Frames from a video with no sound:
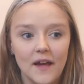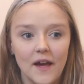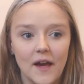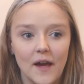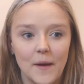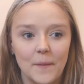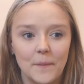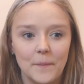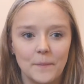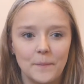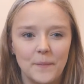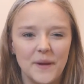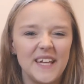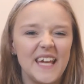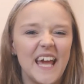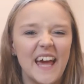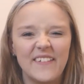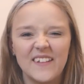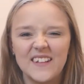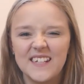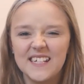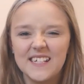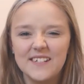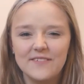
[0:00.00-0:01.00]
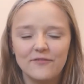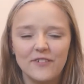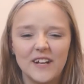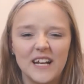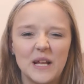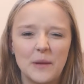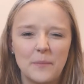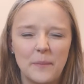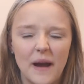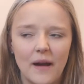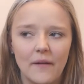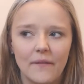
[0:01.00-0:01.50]
But yeah, this isn't
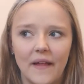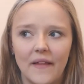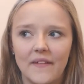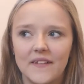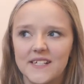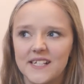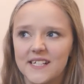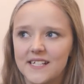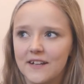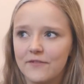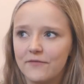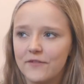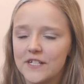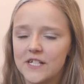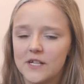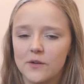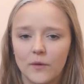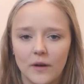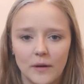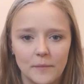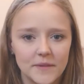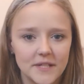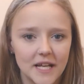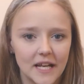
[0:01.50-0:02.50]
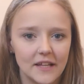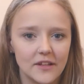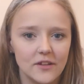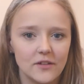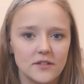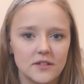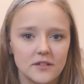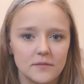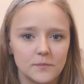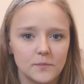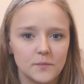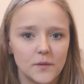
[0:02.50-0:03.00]
really about that. This isn't a video where I'm telling you
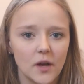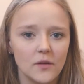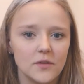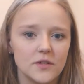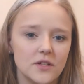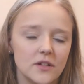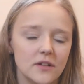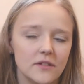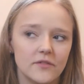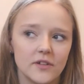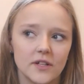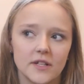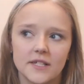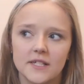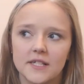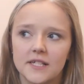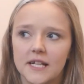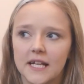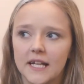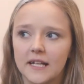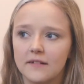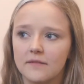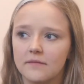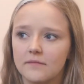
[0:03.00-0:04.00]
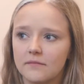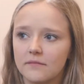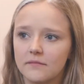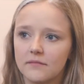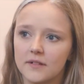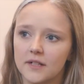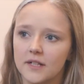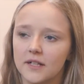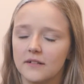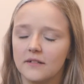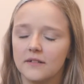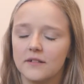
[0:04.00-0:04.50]
to go to university
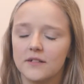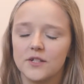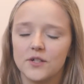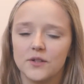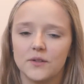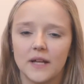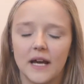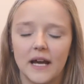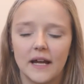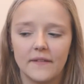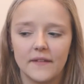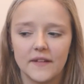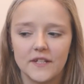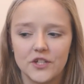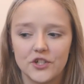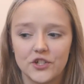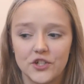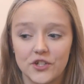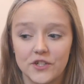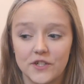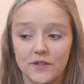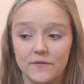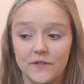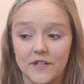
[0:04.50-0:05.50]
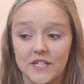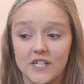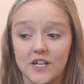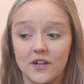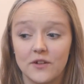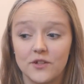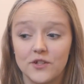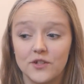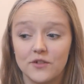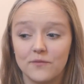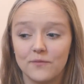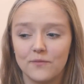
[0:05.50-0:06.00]
and do that. This is just a
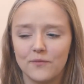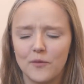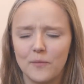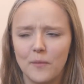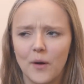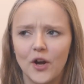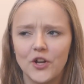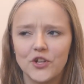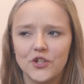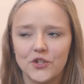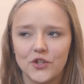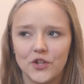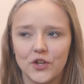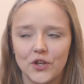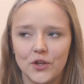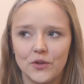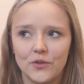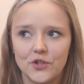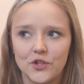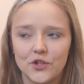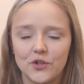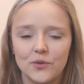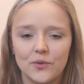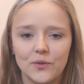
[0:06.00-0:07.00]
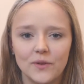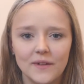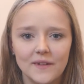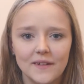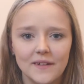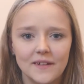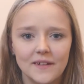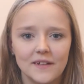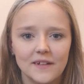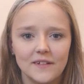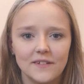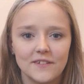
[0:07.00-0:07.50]
video to remind you that you do
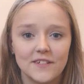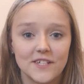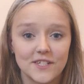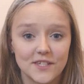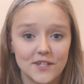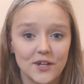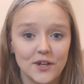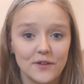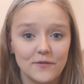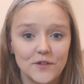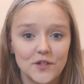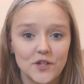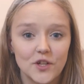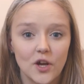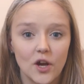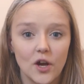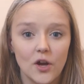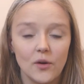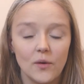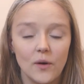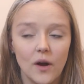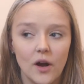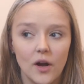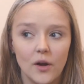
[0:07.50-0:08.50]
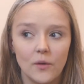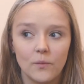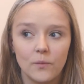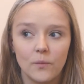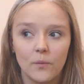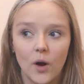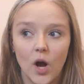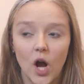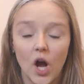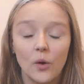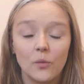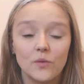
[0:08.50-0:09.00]
deserve to go.
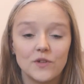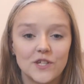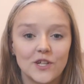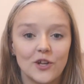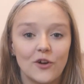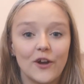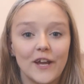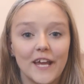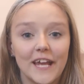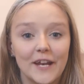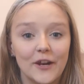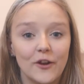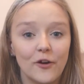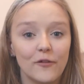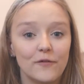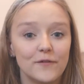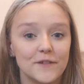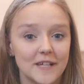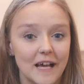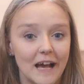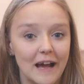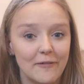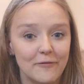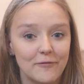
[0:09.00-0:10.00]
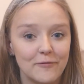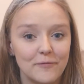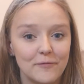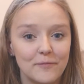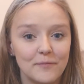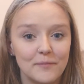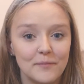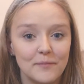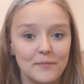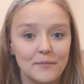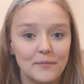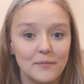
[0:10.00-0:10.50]
I was lucky enough to have
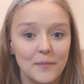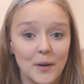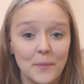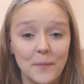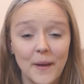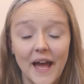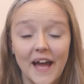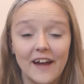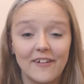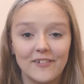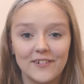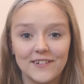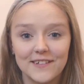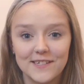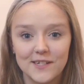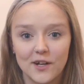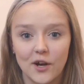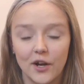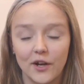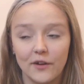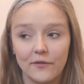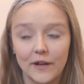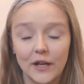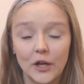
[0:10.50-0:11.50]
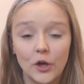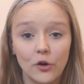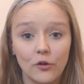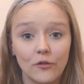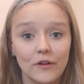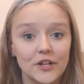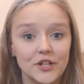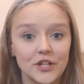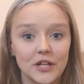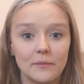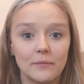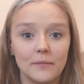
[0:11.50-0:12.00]
my parents kind of
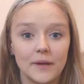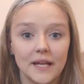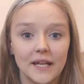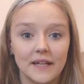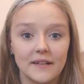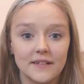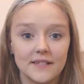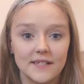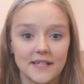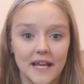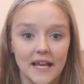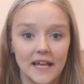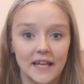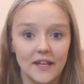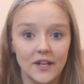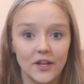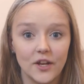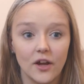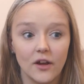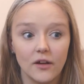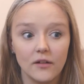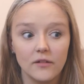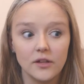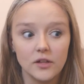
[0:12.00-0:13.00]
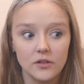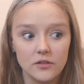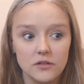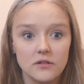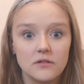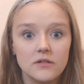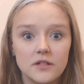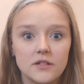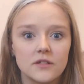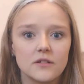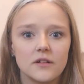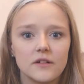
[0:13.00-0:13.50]
encouraging me and saying, you know, you
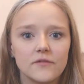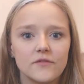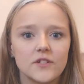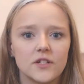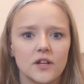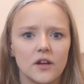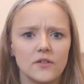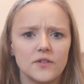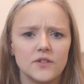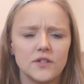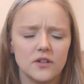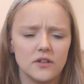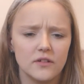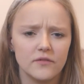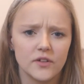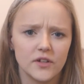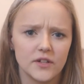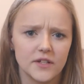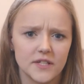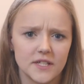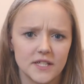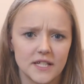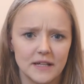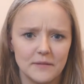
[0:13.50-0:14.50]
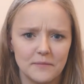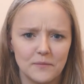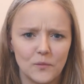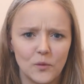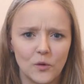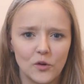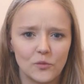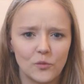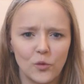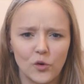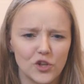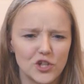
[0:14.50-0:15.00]
do deserve to go to university.
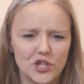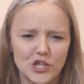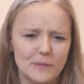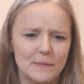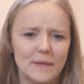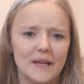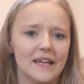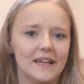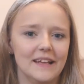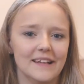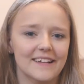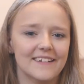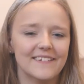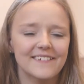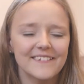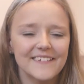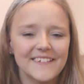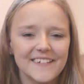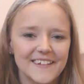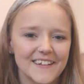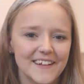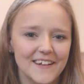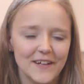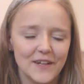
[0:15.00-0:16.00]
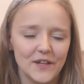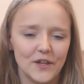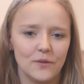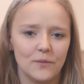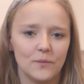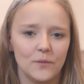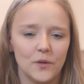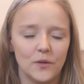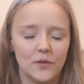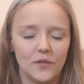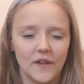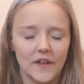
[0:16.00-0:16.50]
What do you mean?
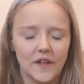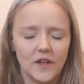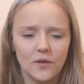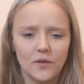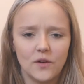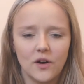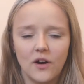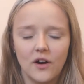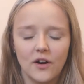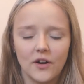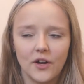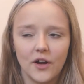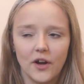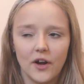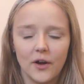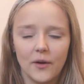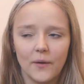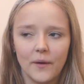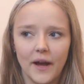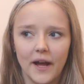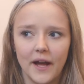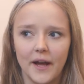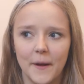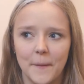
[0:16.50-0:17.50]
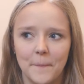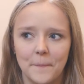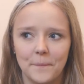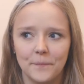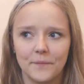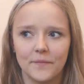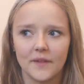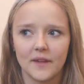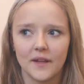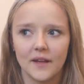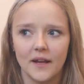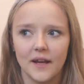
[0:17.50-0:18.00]
you think you can't go? And
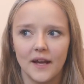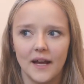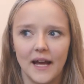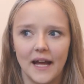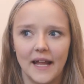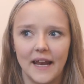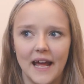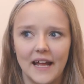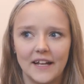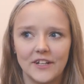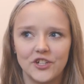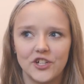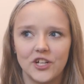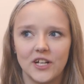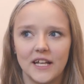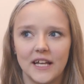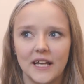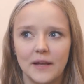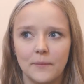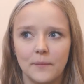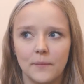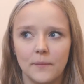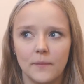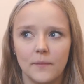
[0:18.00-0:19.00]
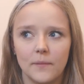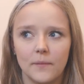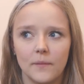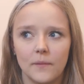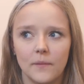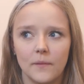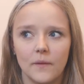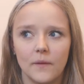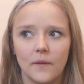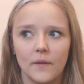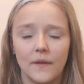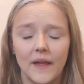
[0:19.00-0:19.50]
actually
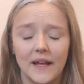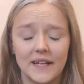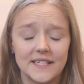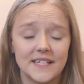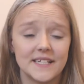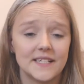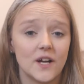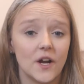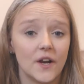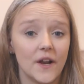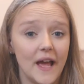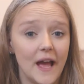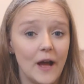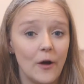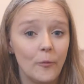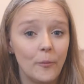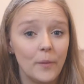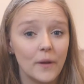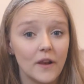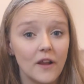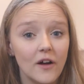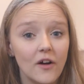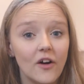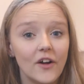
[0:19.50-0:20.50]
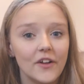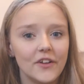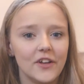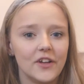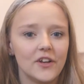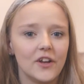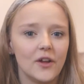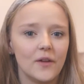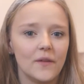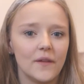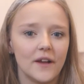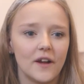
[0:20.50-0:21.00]
that did kind of help a lot. And, you
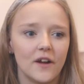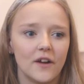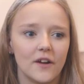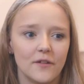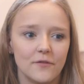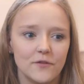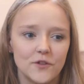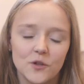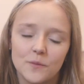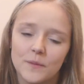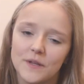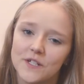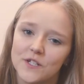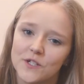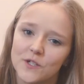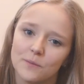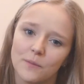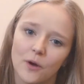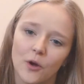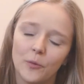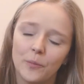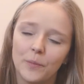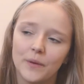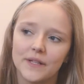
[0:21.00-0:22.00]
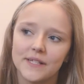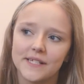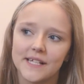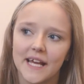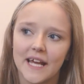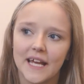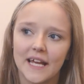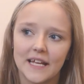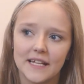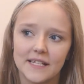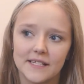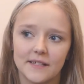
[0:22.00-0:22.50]
know, they kind of took me to some open
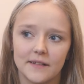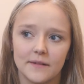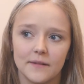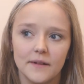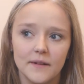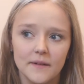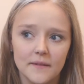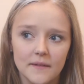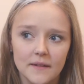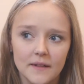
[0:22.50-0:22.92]
days and,